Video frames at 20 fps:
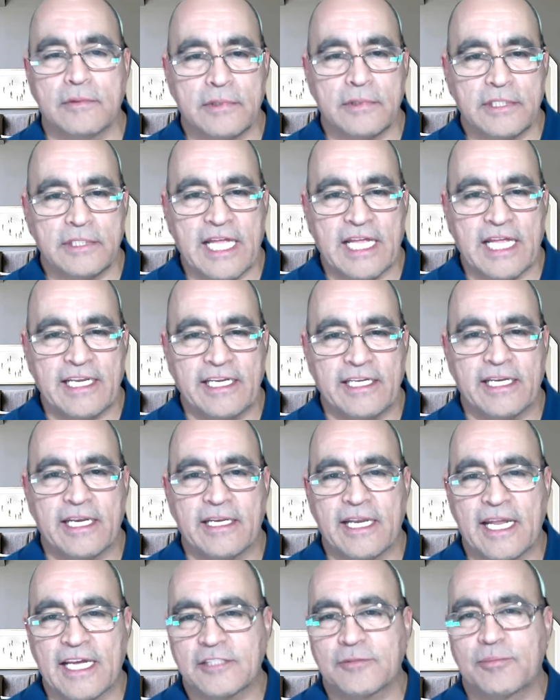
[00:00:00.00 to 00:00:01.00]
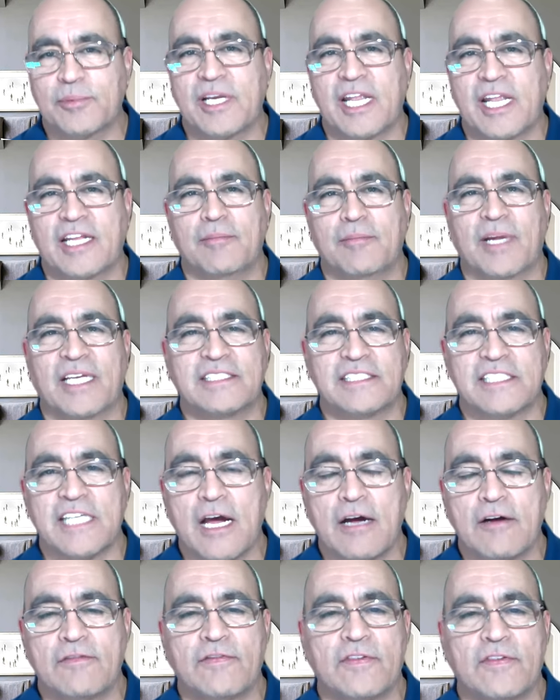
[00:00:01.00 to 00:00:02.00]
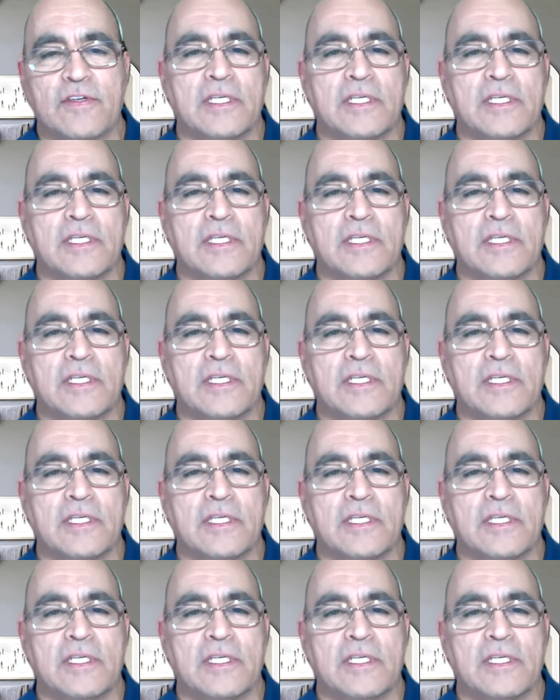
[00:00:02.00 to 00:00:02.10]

letting an expert like myself